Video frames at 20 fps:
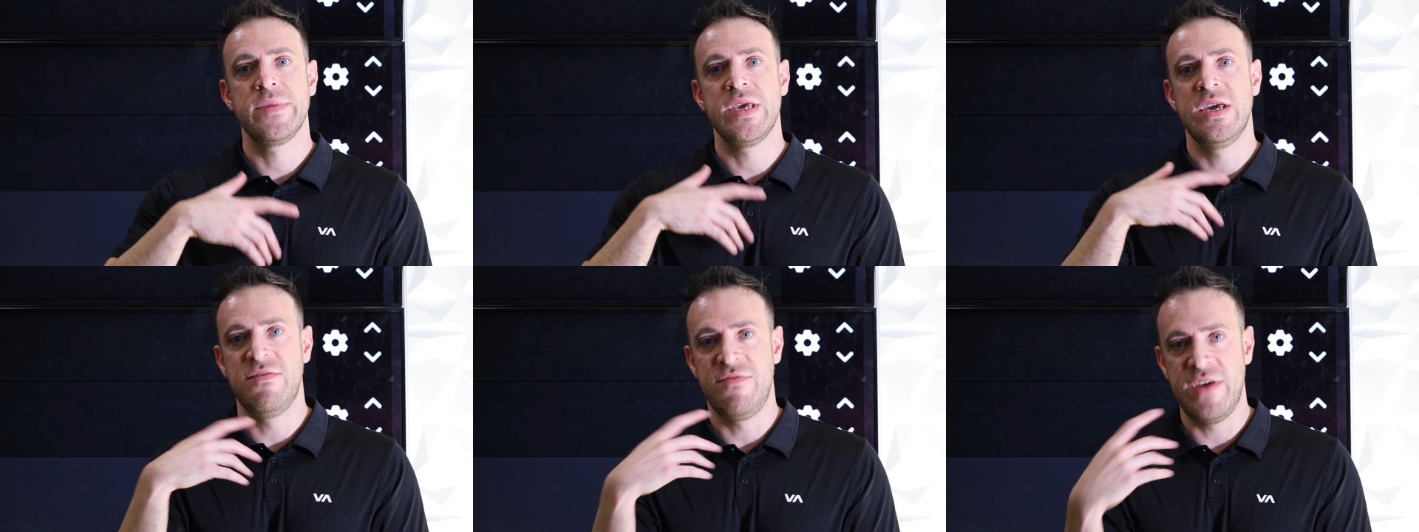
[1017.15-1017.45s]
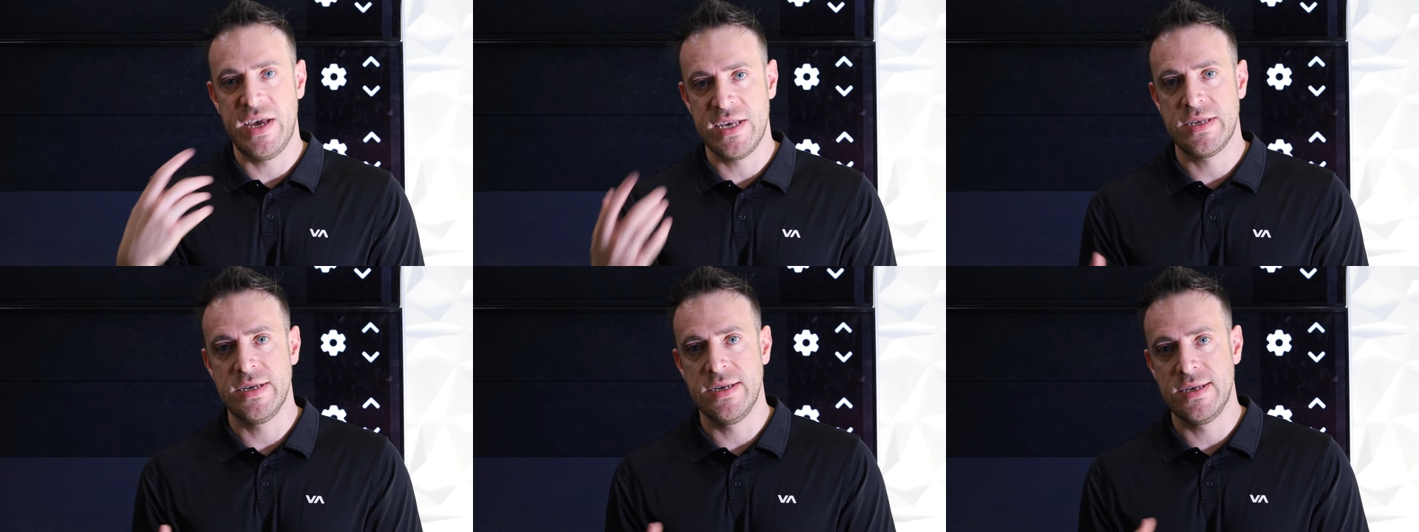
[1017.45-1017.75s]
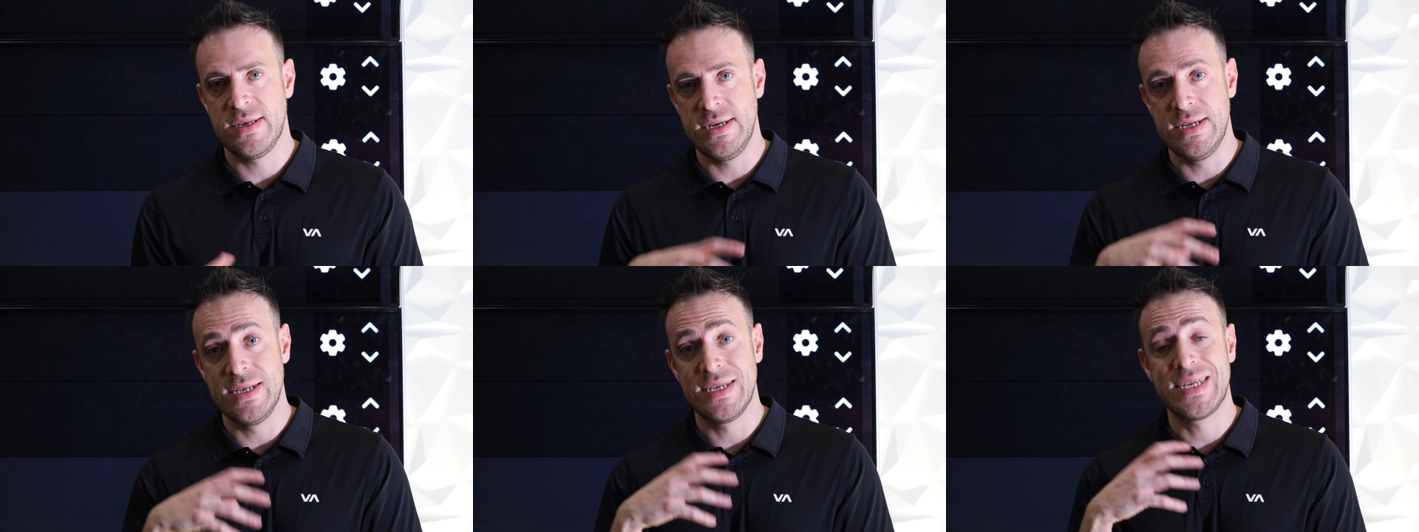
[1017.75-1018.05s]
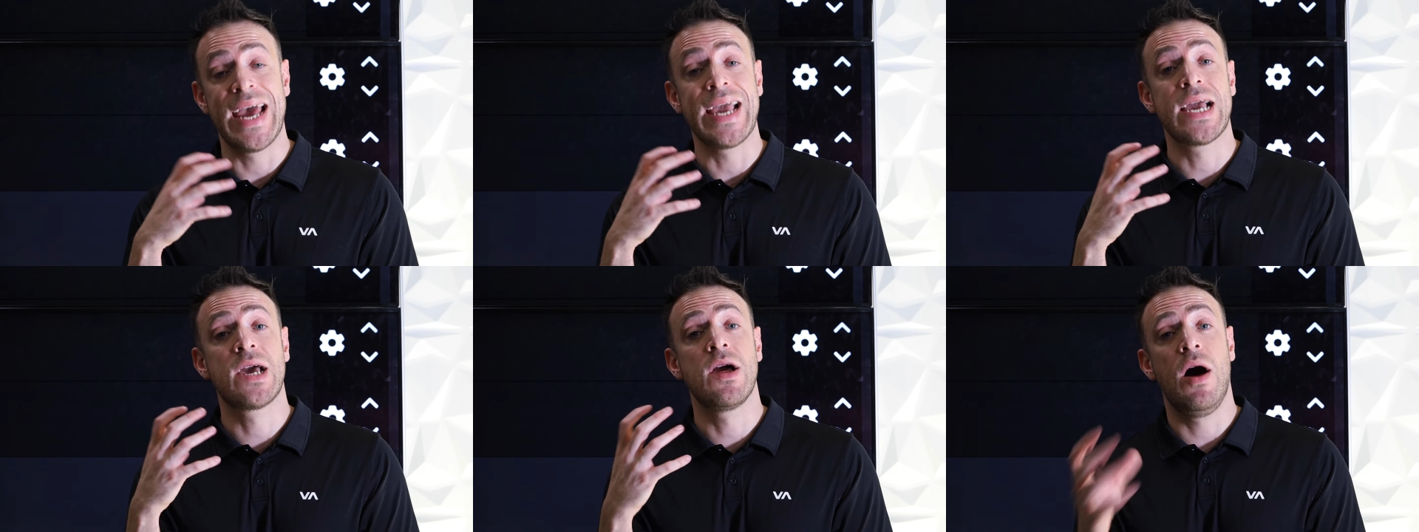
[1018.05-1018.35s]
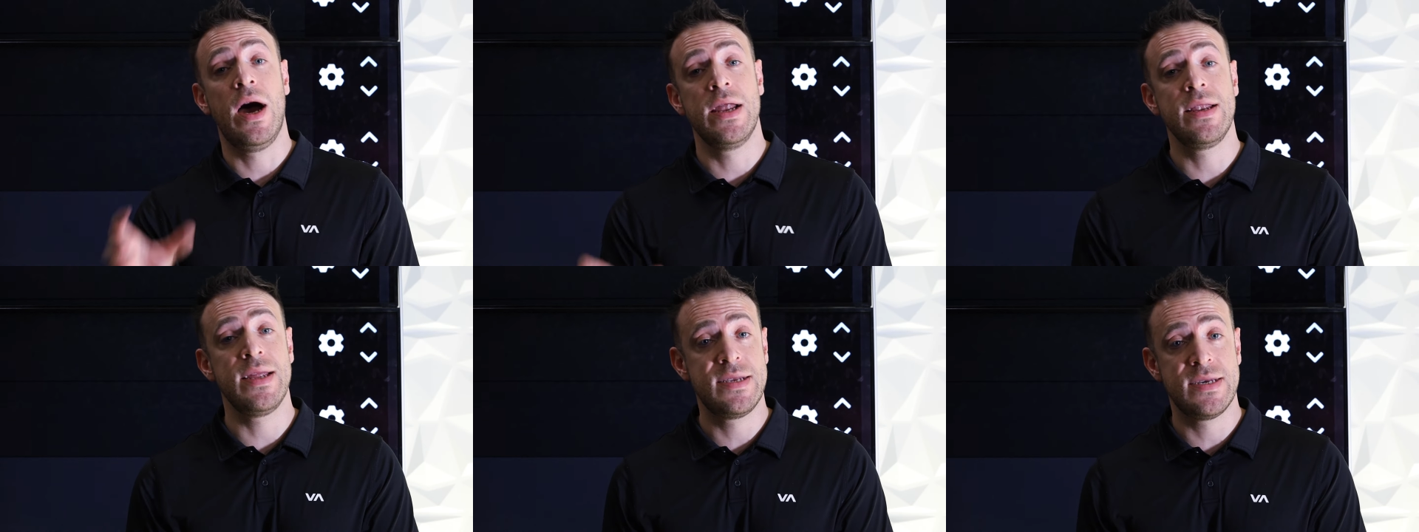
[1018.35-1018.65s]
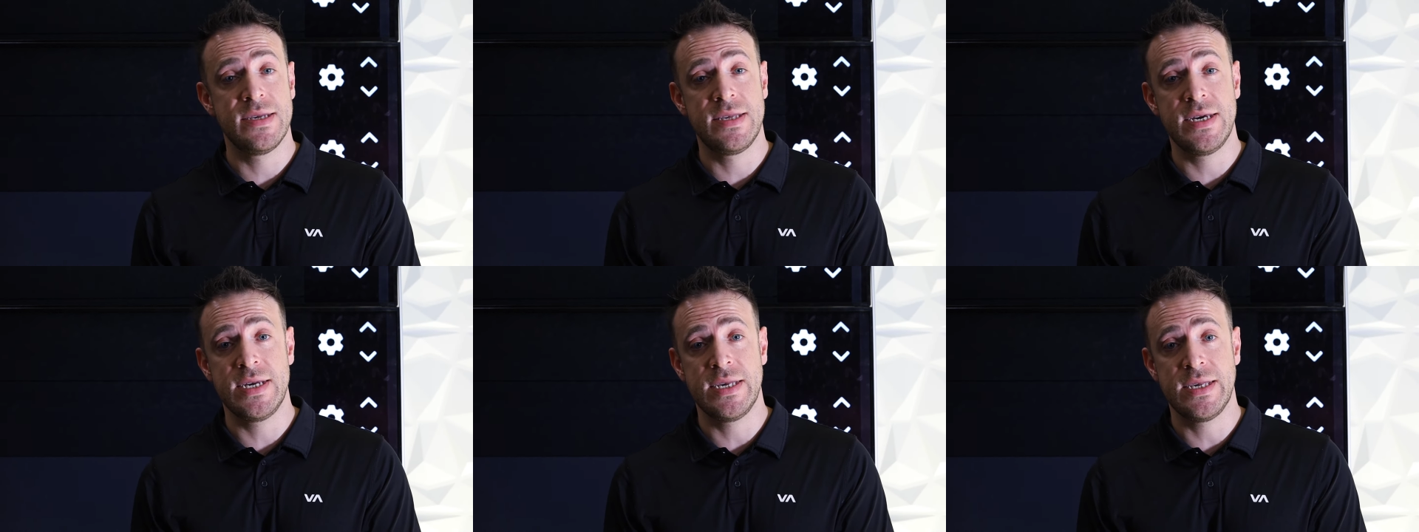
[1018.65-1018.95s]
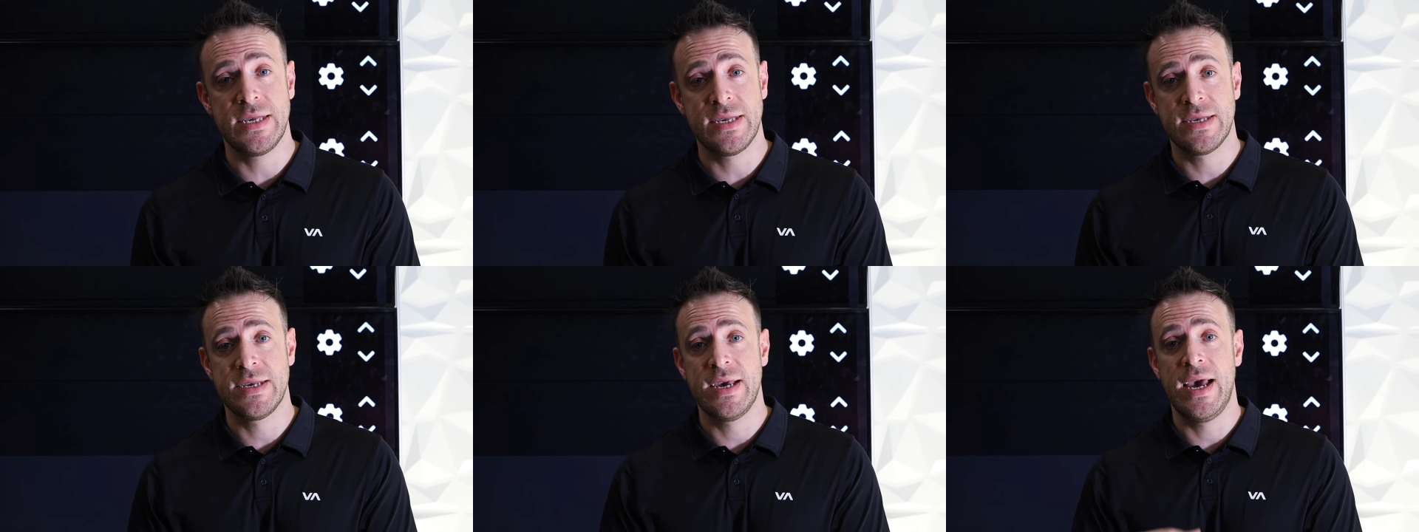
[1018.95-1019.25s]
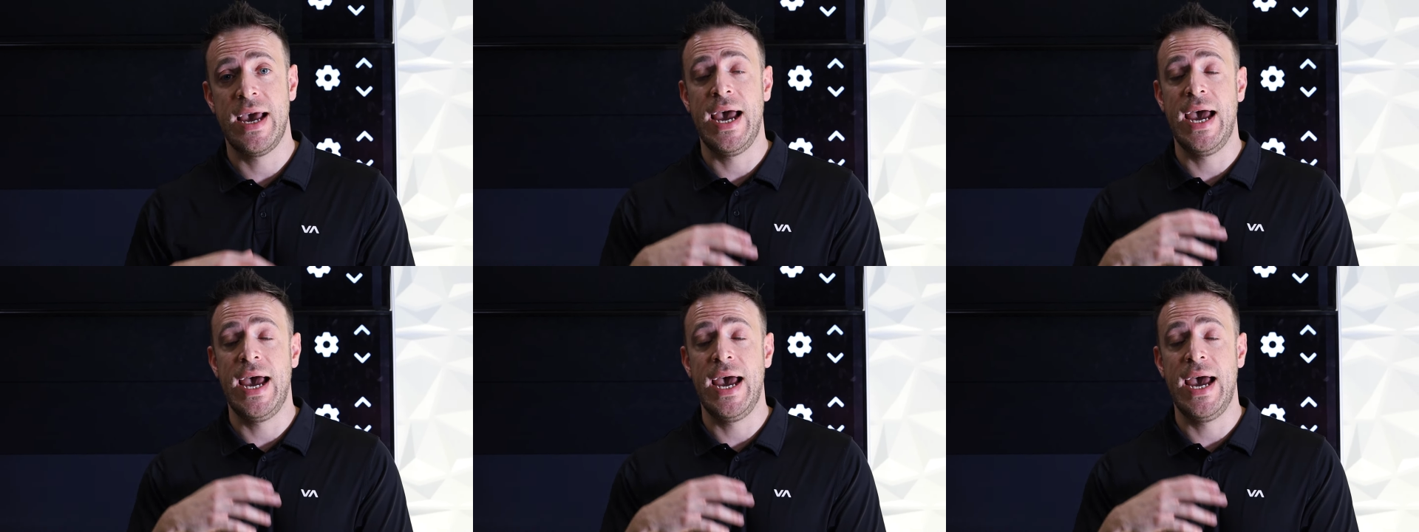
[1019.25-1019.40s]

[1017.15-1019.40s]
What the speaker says: investors didn't take kindly to this,